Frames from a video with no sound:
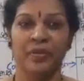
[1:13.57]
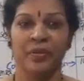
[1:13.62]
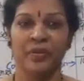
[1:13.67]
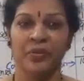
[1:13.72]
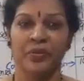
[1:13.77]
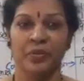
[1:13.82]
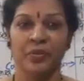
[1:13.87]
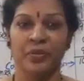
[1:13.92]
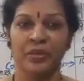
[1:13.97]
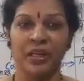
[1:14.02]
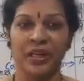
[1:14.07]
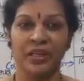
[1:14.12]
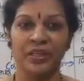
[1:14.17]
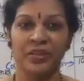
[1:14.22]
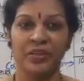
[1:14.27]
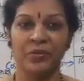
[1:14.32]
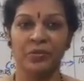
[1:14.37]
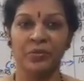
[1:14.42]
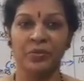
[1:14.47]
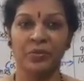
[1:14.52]
So
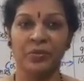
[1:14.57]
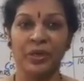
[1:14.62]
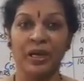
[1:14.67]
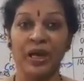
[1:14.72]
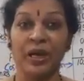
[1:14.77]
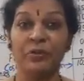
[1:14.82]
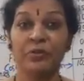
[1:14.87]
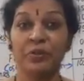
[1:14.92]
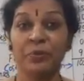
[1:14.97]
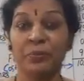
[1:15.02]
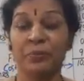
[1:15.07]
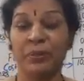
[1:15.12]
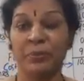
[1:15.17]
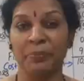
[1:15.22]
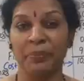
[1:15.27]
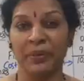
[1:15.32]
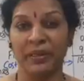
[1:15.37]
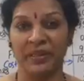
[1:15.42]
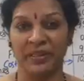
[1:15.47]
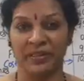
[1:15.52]
that you have to
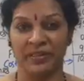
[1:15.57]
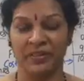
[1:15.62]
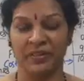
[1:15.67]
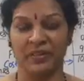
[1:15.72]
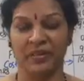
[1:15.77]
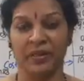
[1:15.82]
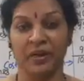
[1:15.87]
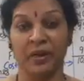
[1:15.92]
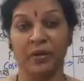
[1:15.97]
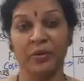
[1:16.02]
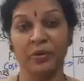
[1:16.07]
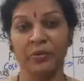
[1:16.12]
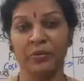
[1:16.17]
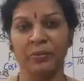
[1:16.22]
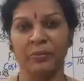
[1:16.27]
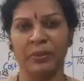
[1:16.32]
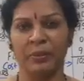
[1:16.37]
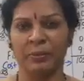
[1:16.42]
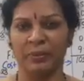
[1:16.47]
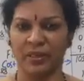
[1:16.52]
prepare it. How do you
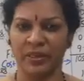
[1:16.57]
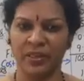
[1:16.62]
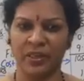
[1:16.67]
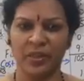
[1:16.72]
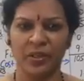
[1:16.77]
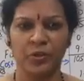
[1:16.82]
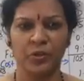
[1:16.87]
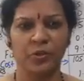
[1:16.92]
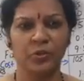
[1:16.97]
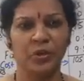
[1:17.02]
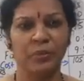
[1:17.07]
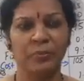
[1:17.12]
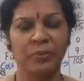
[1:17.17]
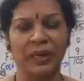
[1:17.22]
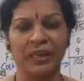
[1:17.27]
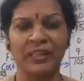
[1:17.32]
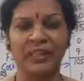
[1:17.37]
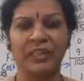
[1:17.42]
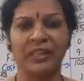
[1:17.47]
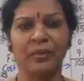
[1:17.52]
prepare? Through a
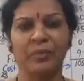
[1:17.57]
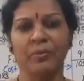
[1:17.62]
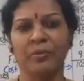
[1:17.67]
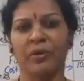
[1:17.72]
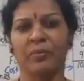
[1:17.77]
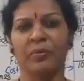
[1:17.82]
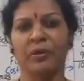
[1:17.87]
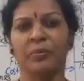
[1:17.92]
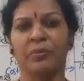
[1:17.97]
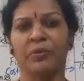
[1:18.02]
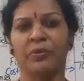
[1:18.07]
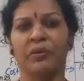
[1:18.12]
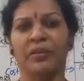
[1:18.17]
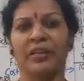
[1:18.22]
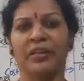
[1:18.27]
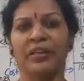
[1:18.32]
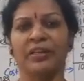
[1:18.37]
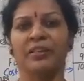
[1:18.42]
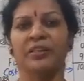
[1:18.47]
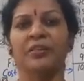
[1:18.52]
practical problem you will
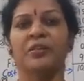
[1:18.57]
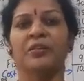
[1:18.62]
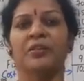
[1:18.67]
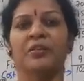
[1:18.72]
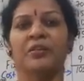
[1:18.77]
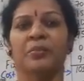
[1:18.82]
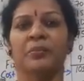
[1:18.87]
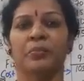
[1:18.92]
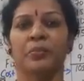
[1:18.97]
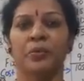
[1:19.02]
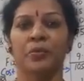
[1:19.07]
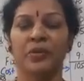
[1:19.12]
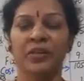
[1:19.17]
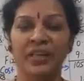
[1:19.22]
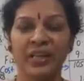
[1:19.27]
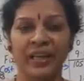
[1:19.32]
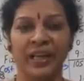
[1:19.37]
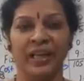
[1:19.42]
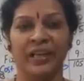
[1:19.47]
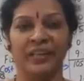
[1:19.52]
get more
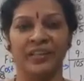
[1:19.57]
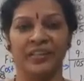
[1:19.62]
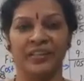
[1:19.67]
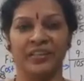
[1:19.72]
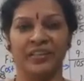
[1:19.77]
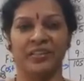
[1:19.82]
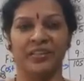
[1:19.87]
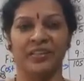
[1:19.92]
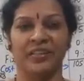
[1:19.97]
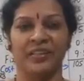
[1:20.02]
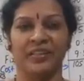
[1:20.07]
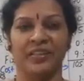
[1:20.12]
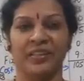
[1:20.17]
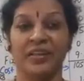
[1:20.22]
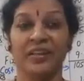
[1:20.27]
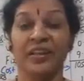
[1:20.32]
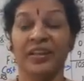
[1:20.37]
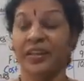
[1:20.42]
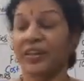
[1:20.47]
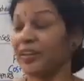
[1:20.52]
clarity.
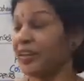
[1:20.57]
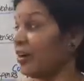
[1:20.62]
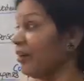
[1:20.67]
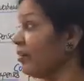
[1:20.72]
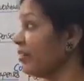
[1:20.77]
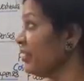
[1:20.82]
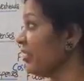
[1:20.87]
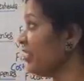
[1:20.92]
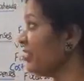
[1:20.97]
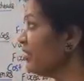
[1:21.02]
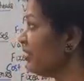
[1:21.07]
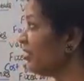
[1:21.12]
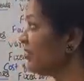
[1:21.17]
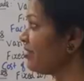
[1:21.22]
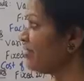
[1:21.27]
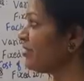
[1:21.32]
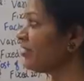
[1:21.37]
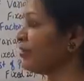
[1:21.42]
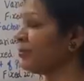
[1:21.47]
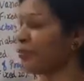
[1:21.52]
Now here this
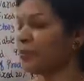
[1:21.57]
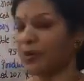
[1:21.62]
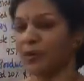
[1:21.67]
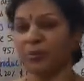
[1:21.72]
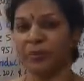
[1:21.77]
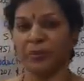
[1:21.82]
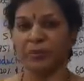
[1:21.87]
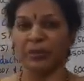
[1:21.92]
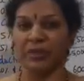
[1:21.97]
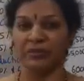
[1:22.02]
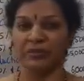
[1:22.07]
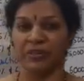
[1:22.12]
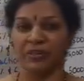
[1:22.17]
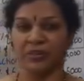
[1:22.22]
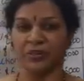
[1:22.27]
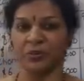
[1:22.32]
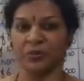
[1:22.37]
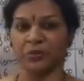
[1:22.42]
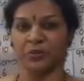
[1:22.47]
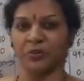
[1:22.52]
is the problem given
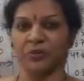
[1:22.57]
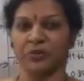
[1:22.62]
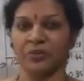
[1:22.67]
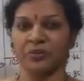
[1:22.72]
to you.